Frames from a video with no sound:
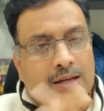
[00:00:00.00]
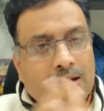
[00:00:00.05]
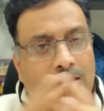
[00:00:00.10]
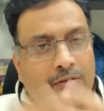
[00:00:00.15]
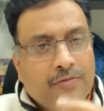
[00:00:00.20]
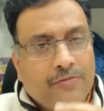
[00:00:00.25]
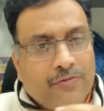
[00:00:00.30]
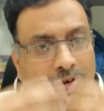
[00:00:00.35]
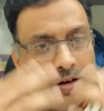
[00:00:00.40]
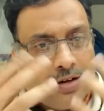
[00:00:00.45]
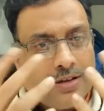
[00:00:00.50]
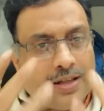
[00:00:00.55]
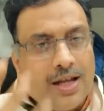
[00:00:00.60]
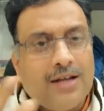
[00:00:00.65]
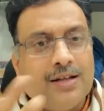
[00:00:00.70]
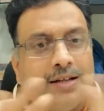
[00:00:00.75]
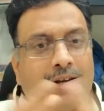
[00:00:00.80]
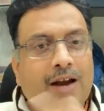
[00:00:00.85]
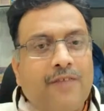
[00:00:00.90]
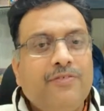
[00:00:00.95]
Now, for
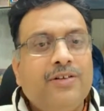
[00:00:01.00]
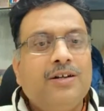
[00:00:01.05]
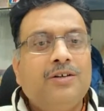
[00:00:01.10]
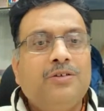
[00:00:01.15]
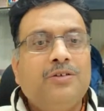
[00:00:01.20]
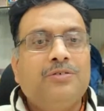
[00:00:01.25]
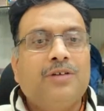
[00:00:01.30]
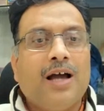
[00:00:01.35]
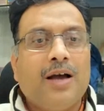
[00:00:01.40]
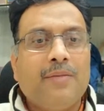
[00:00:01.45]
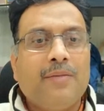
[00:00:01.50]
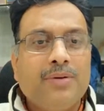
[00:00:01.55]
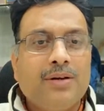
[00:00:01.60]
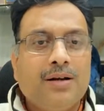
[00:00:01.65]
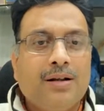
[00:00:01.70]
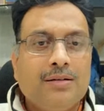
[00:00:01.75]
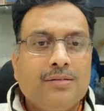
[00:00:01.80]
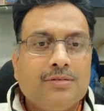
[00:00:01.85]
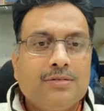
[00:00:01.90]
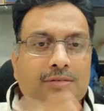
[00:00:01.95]
that grafting to happen,
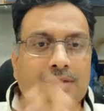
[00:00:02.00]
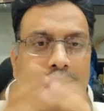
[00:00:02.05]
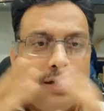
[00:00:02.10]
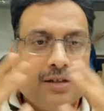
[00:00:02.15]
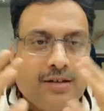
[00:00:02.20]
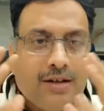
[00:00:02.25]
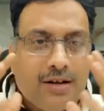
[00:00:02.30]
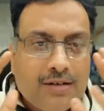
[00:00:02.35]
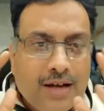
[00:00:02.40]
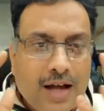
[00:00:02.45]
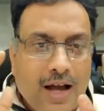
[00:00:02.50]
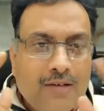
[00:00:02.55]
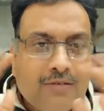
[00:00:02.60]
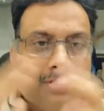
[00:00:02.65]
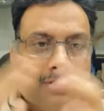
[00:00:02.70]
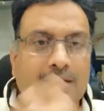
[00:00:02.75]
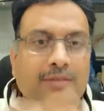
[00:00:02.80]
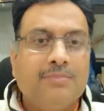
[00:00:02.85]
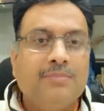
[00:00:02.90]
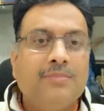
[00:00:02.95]
also that you have to have
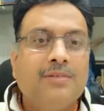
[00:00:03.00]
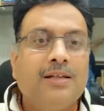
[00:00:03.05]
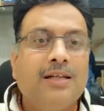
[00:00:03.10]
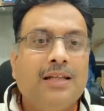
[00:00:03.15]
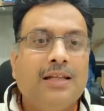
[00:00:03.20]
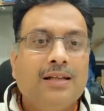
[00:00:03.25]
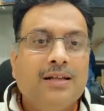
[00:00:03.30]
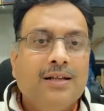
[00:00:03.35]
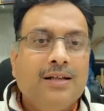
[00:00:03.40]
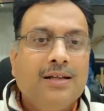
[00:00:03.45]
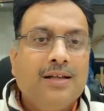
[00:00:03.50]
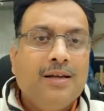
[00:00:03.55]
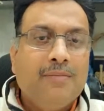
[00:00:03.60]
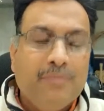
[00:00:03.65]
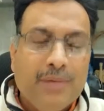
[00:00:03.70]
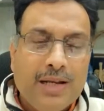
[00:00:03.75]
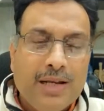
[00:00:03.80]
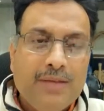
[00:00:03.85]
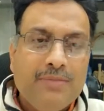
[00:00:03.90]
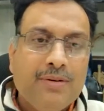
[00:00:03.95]
some
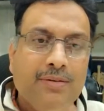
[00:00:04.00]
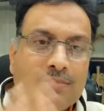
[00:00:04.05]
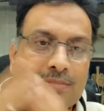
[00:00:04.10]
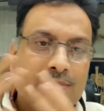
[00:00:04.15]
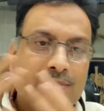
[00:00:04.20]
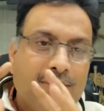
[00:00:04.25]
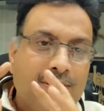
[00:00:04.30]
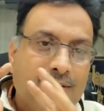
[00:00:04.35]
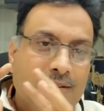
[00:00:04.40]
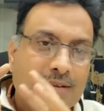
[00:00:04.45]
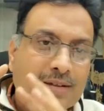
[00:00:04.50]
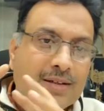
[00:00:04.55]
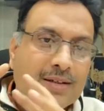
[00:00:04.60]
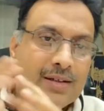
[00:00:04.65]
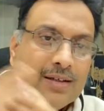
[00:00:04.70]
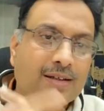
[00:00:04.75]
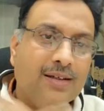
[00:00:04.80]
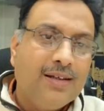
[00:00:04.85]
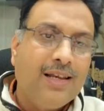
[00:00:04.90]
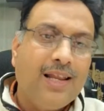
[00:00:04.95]
minimum
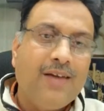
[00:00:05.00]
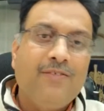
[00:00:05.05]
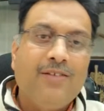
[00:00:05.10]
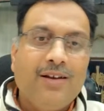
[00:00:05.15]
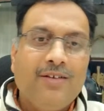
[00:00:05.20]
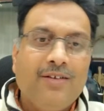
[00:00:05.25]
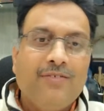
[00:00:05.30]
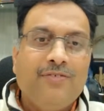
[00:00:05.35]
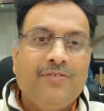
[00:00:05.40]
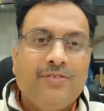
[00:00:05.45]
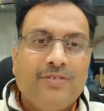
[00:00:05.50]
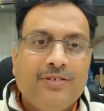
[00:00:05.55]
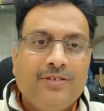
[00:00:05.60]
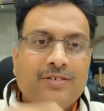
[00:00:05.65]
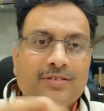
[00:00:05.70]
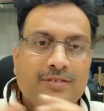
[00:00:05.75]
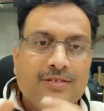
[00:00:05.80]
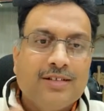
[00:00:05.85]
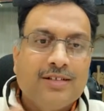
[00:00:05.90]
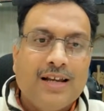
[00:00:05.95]
level of
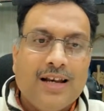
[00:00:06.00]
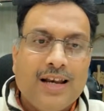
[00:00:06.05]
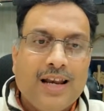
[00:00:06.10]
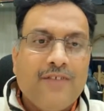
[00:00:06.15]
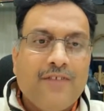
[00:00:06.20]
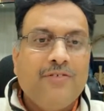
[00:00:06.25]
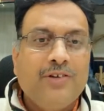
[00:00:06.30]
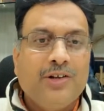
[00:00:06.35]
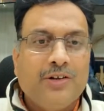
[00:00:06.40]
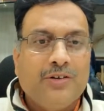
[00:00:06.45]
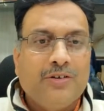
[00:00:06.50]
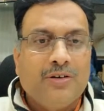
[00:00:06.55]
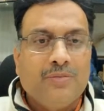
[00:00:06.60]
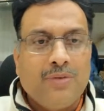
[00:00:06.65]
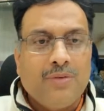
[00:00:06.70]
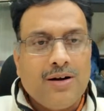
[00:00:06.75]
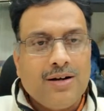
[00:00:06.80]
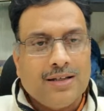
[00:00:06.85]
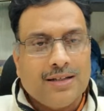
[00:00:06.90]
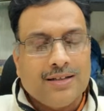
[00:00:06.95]
skin left in your
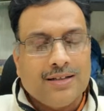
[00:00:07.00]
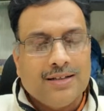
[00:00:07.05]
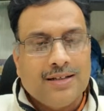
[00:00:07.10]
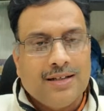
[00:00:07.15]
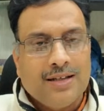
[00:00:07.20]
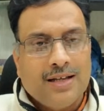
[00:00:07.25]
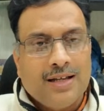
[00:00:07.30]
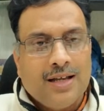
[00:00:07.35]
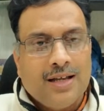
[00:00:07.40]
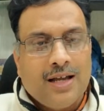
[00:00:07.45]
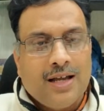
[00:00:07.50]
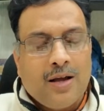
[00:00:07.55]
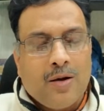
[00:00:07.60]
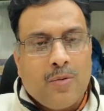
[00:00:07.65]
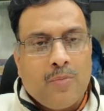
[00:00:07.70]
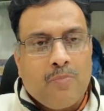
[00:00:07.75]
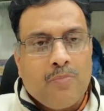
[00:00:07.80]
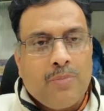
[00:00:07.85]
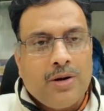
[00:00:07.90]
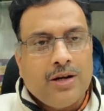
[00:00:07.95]
body.
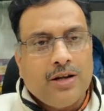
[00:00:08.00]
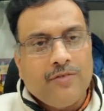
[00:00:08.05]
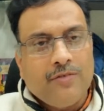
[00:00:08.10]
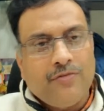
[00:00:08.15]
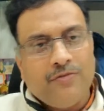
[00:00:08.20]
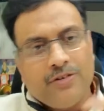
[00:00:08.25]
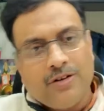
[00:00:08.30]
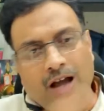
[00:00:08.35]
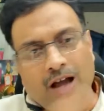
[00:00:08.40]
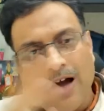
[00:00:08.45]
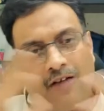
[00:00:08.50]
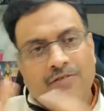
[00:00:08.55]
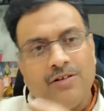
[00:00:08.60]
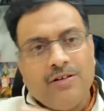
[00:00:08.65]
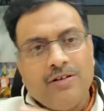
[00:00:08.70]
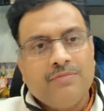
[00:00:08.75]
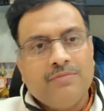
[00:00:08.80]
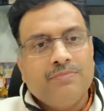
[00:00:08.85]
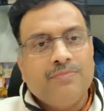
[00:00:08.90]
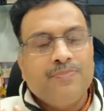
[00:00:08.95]
But if you have
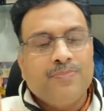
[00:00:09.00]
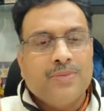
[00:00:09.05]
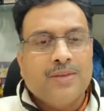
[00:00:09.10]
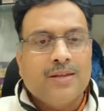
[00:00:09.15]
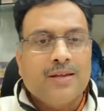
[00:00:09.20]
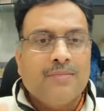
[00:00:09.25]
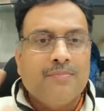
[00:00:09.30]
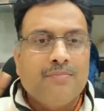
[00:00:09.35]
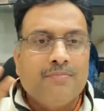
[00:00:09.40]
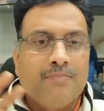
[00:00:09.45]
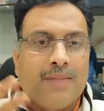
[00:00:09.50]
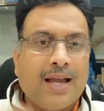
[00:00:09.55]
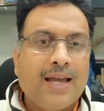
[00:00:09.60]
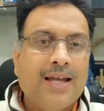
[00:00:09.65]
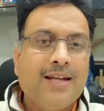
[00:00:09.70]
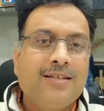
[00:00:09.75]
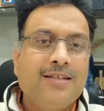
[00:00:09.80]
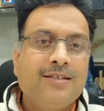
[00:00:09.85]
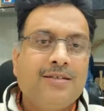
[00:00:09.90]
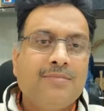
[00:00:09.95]
a
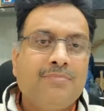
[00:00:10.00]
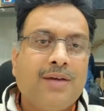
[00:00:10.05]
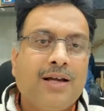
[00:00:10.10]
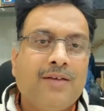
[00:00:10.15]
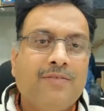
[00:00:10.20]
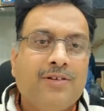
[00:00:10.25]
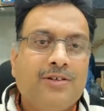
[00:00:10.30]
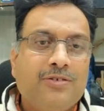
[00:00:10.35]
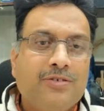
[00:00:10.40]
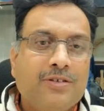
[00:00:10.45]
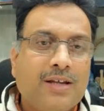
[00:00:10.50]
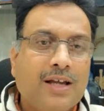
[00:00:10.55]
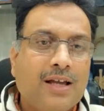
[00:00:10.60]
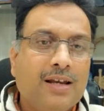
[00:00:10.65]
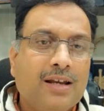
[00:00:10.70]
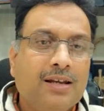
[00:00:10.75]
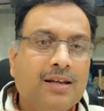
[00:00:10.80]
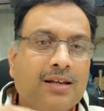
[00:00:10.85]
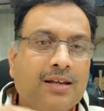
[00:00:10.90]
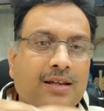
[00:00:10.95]
mechanism by which you
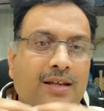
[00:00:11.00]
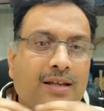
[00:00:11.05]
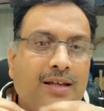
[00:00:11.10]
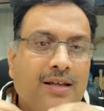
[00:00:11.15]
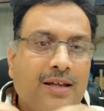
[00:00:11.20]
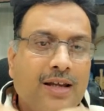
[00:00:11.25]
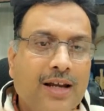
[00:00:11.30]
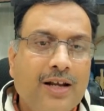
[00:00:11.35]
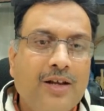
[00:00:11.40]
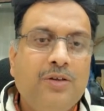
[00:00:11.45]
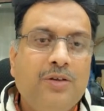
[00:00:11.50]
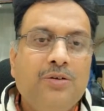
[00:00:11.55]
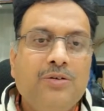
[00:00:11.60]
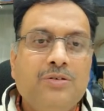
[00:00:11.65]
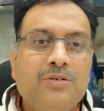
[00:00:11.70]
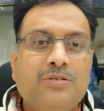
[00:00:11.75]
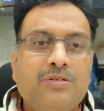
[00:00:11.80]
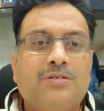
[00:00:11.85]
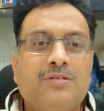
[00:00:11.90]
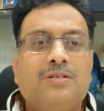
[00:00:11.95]
can
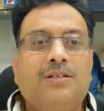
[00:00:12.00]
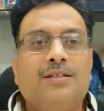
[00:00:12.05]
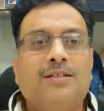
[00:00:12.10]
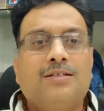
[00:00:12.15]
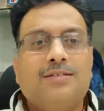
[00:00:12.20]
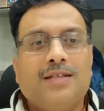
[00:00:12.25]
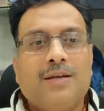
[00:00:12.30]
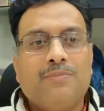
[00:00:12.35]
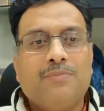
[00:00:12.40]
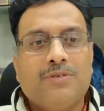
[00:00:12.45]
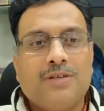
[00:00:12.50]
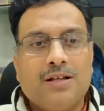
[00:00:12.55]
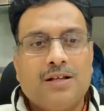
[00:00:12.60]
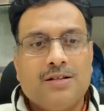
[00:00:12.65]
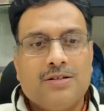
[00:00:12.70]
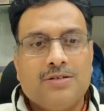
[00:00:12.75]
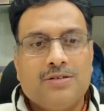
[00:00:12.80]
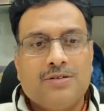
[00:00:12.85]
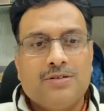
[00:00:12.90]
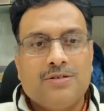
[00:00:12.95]
induce the stem
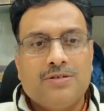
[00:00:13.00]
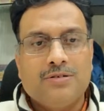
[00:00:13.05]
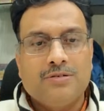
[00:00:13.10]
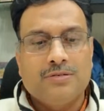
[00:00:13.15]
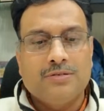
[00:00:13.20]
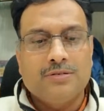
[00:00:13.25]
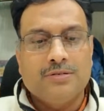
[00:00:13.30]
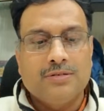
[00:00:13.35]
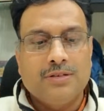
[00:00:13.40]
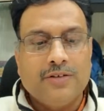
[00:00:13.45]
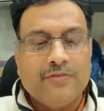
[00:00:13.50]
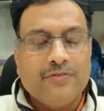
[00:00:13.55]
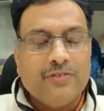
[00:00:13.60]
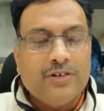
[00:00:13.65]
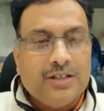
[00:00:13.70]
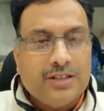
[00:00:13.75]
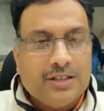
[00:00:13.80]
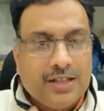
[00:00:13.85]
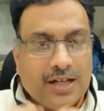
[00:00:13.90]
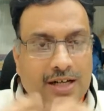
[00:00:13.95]
cells to
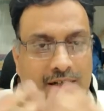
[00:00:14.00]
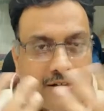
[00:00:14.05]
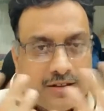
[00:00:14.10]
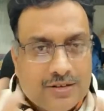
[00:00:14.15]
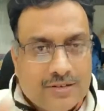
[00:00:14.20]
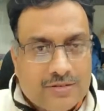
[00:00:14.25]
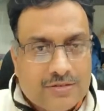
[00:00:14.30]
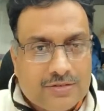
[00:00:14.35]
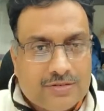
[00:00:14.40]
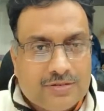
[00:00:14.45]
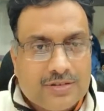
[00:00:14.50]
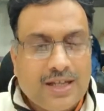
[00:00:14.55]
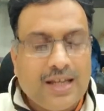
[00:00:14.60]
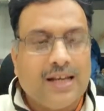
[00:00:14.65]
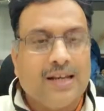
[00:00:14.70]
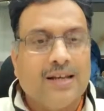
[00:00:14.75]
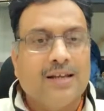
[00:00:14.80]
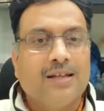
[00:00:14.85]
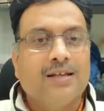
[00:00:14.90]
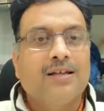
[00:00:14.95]
differentiate into
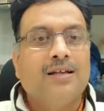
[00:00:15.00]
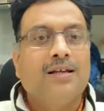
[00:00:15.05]
skin,